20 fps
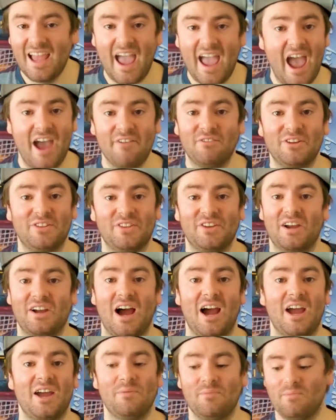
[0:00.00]
everything.
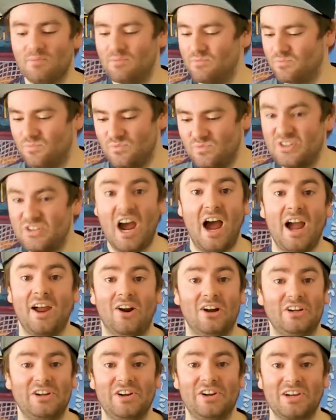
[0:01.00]
I am
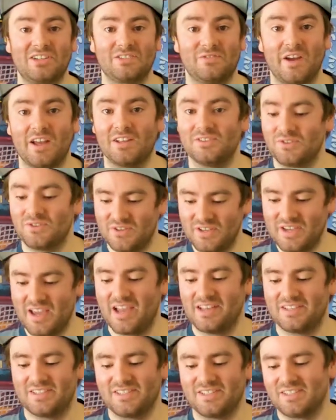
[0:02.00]
diehard Canucks fan. So
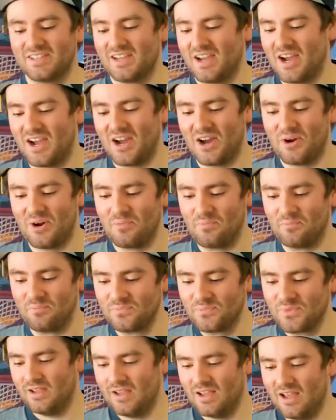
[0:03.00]
yes,
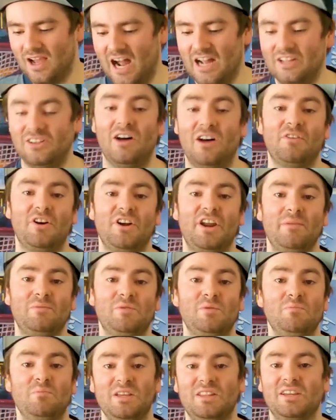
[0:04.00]
I love our name
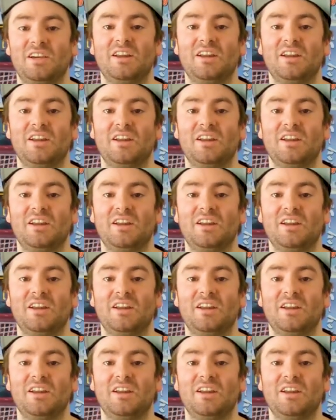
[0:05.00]
to be the